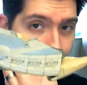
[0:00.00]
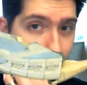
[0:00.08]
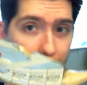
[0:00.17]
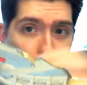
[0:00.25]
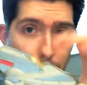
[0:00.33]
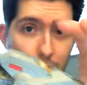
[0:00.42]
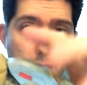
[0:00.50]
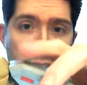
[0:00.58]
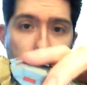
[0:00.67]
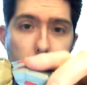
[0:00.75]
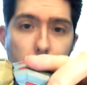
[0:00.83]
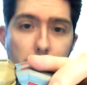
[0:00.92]

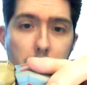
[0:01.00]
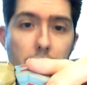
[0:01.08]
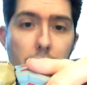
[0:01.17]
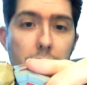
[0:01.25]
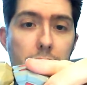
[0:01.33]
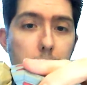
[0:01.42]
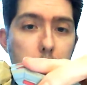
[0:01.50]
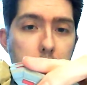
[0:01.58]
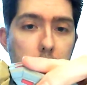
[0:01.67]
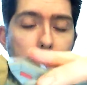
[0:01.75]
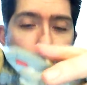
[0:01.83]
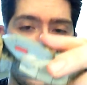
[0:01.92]
It's not flimsy.